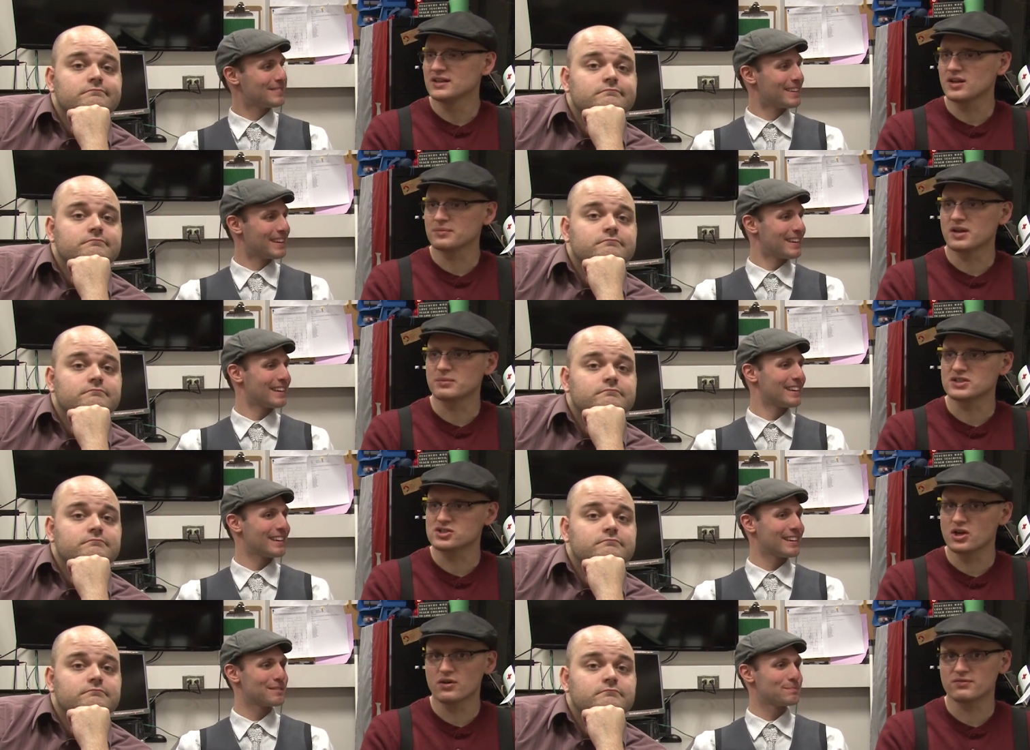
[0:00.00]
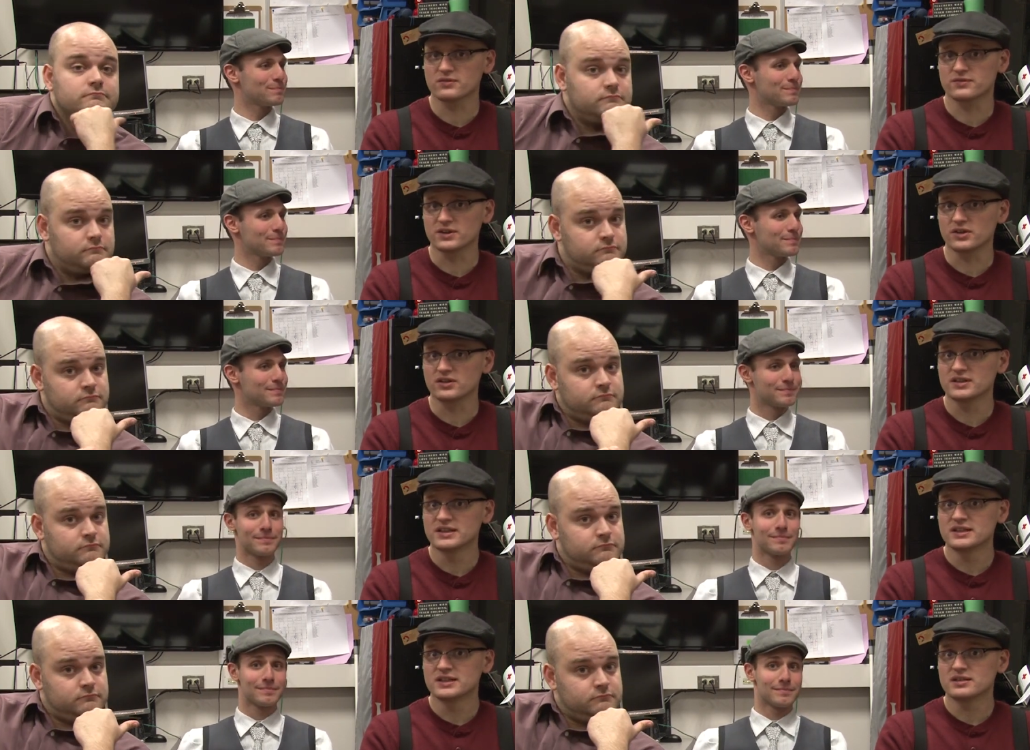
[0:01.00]
Speaker 1: an upcoming show for Phil,
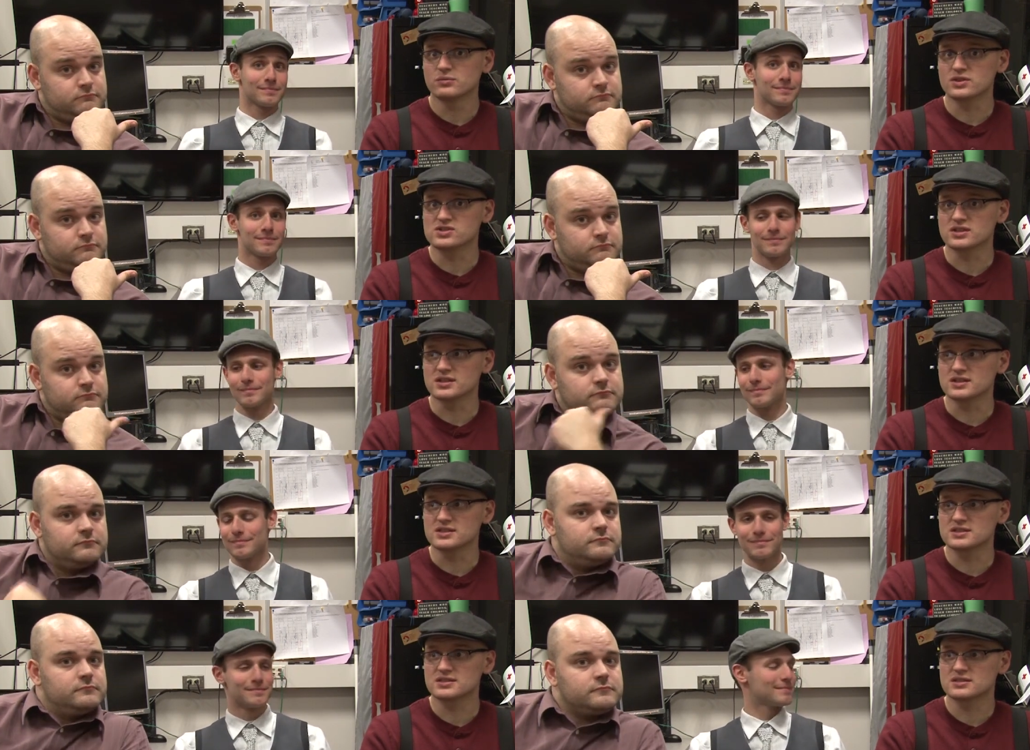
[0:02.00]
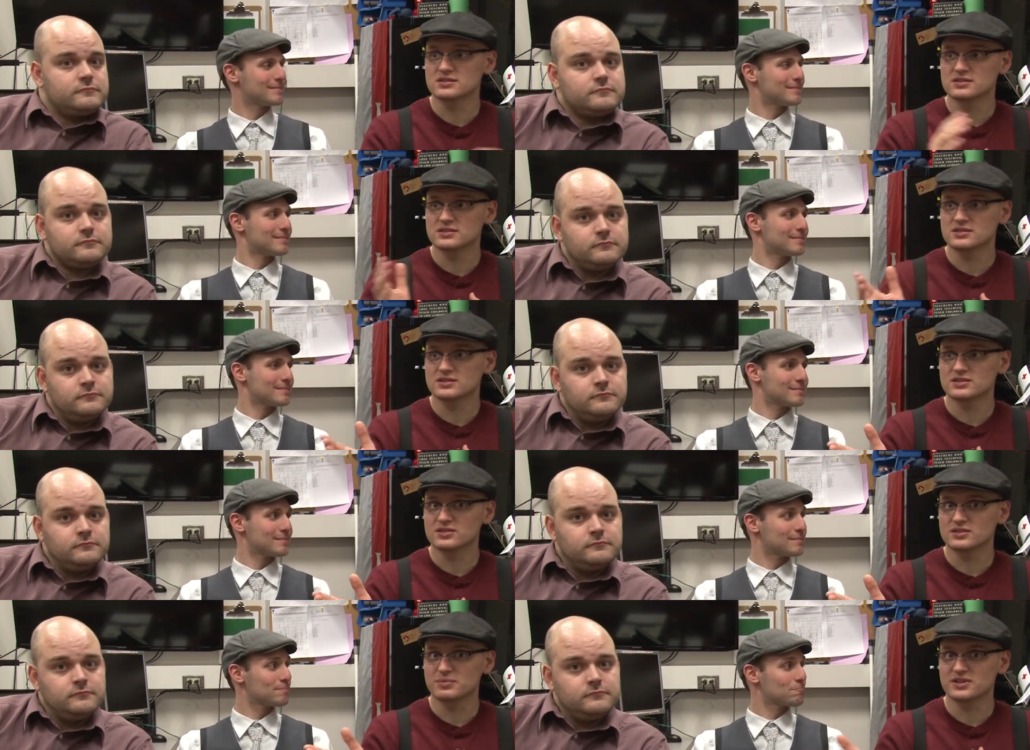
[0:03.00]
which is
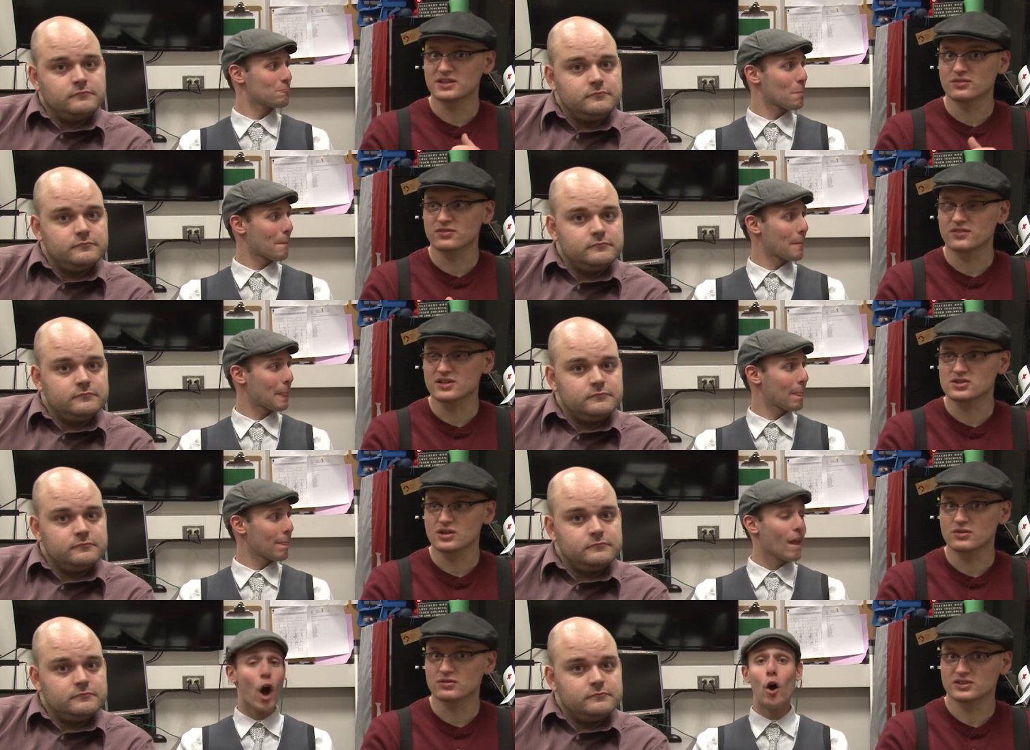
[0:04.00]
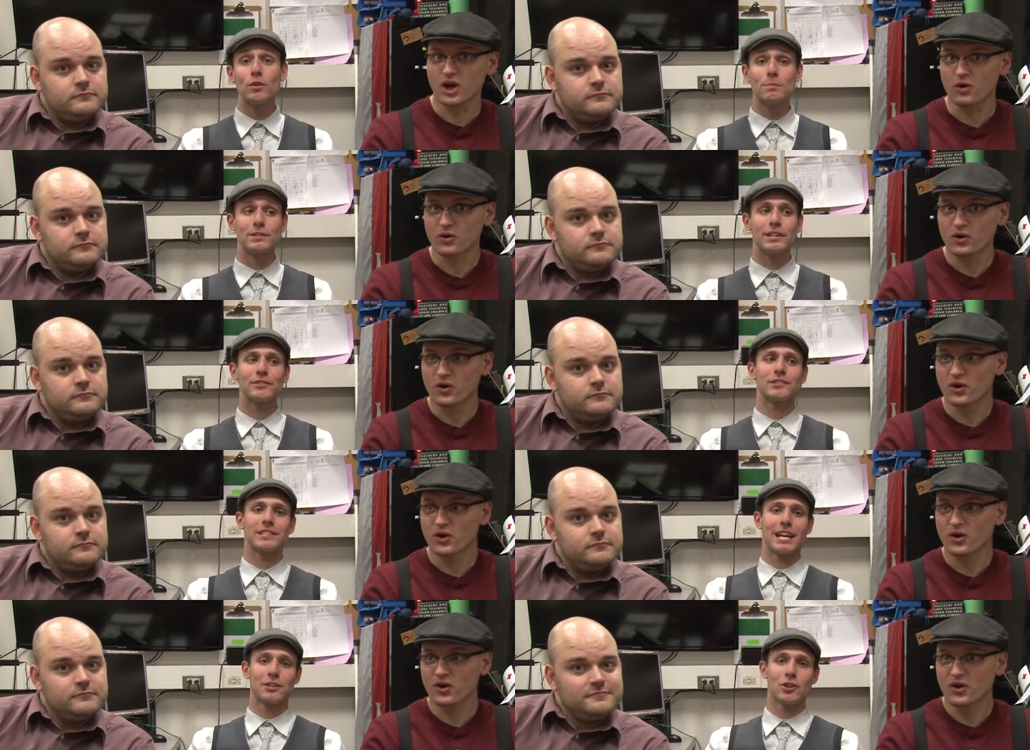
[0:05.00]
the particulars of that show. Oh, Go. the
Speaker 2: particulars
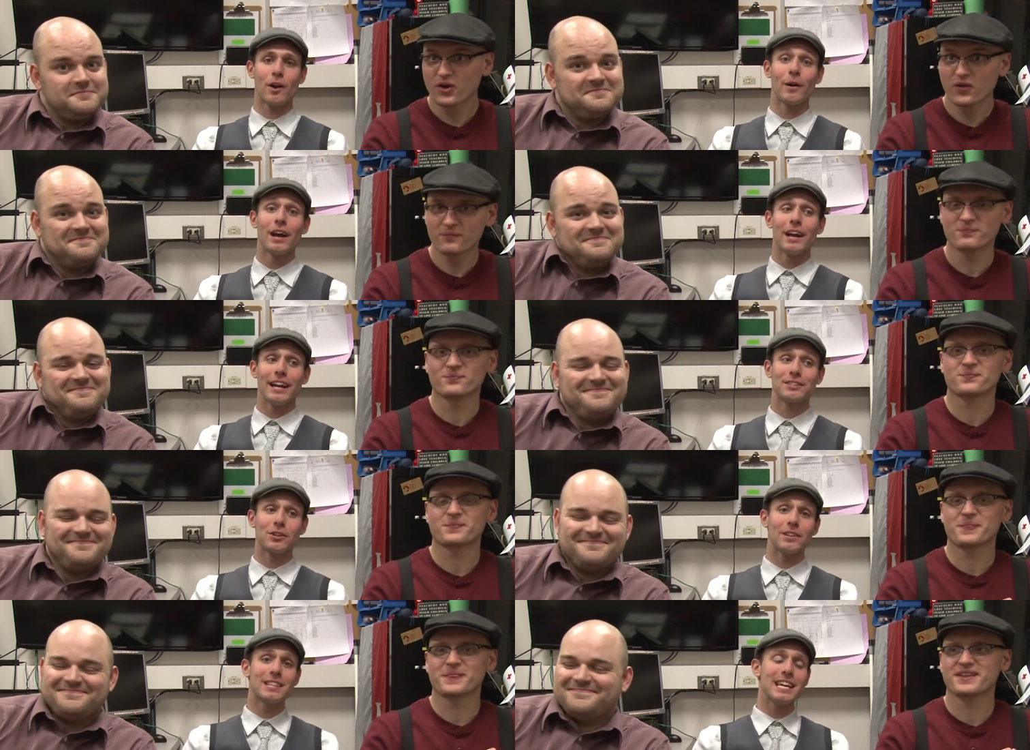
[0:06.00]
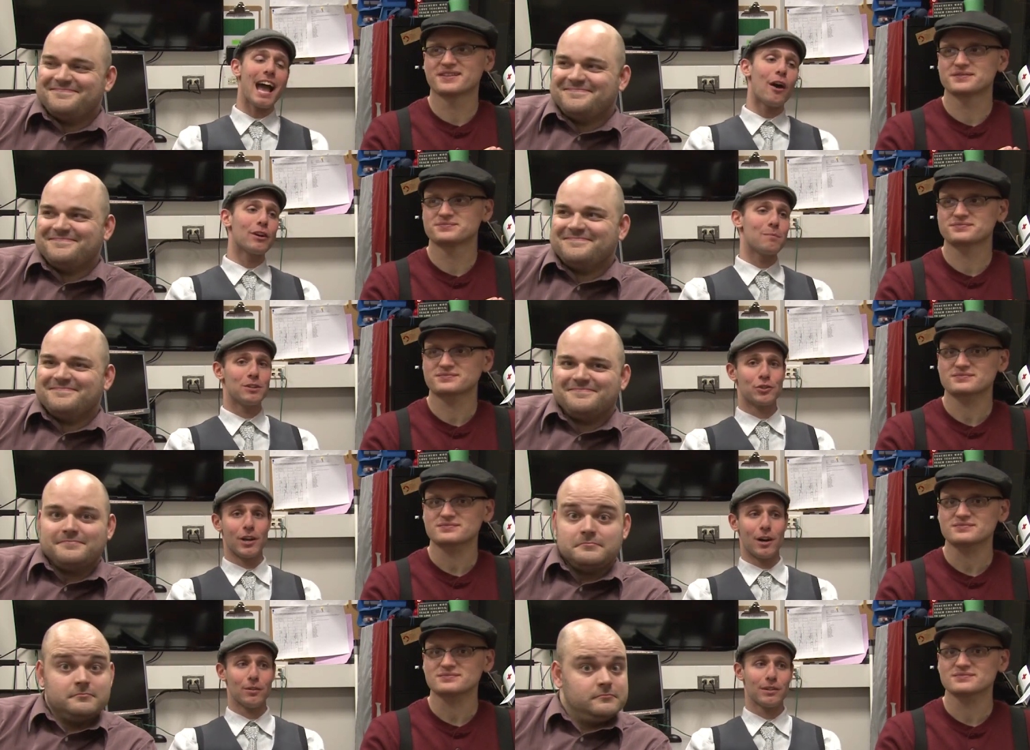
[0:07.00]
of that show. It's called The Alchemy
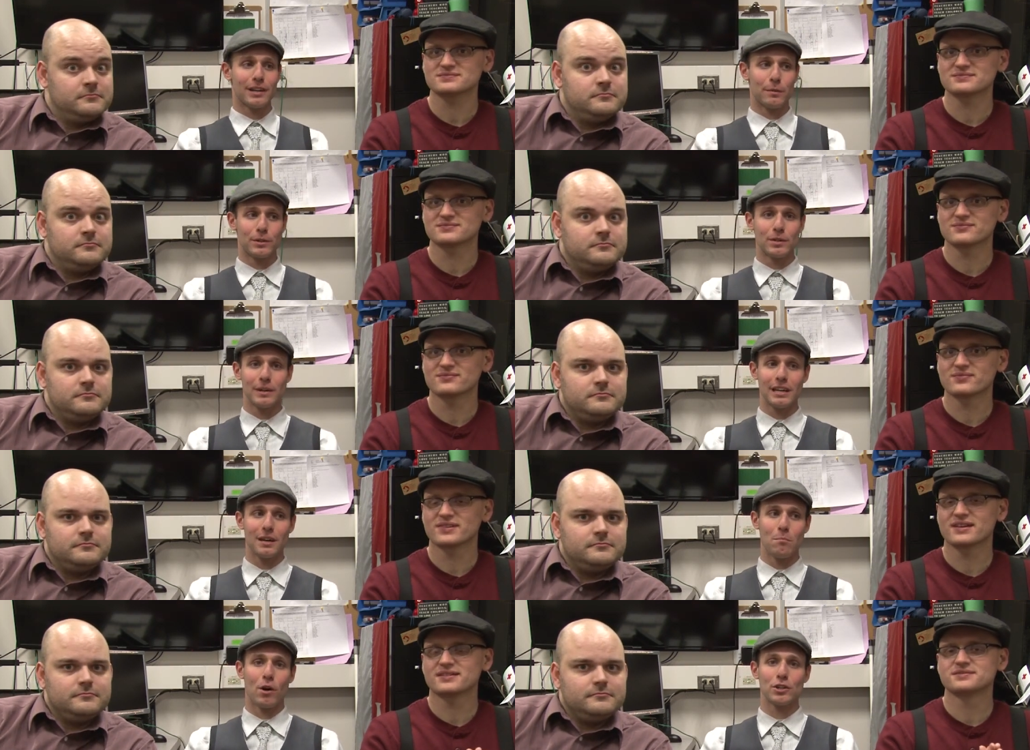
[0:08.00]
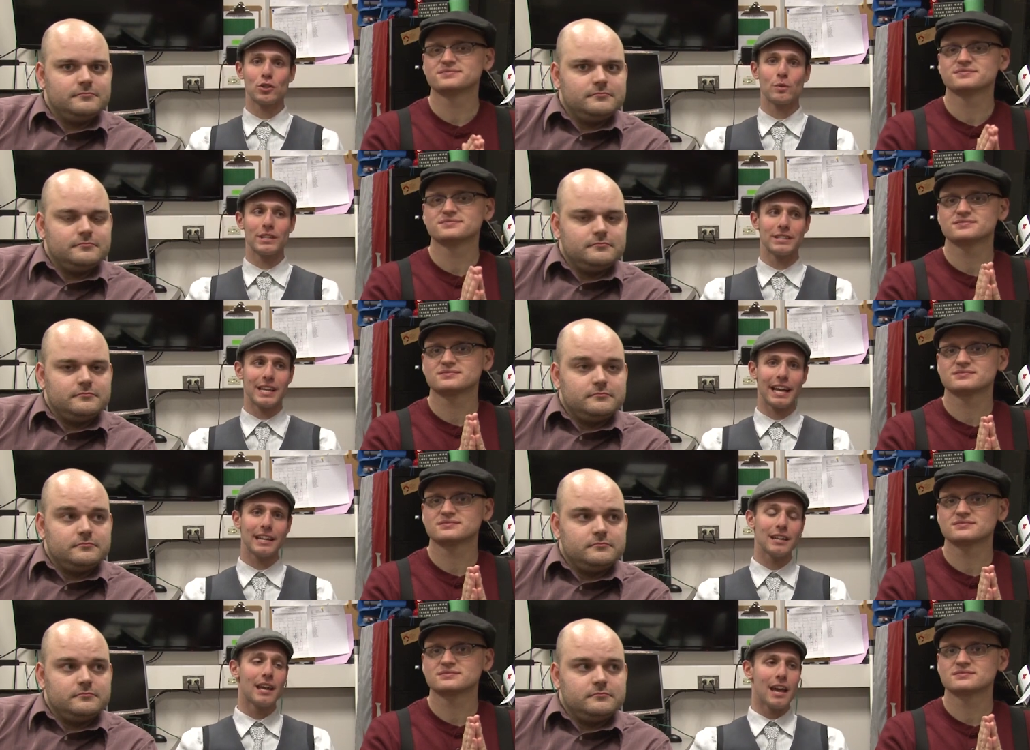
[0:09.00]
Show, and we're doing it March
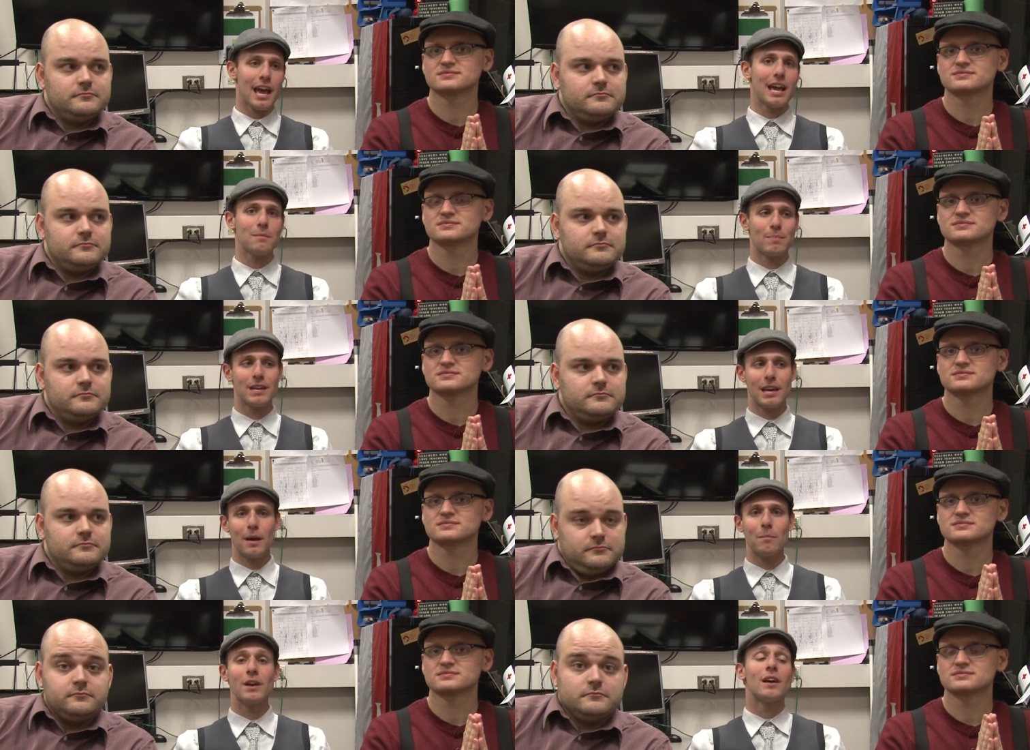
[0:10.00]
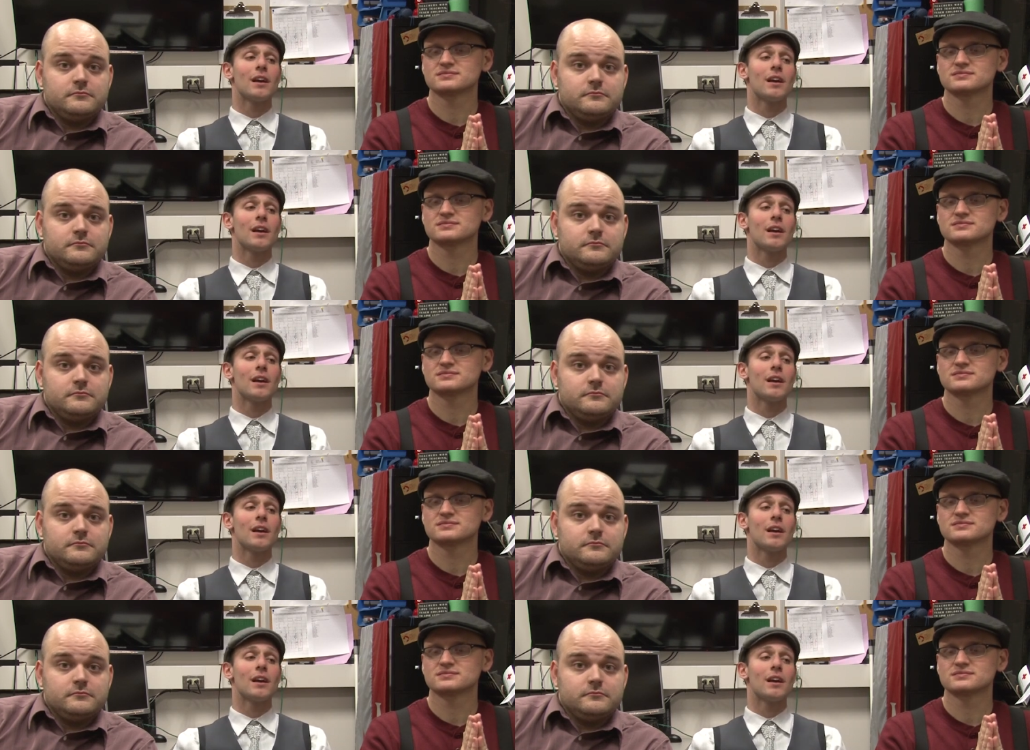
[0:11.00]
22nd, 8 p.m.,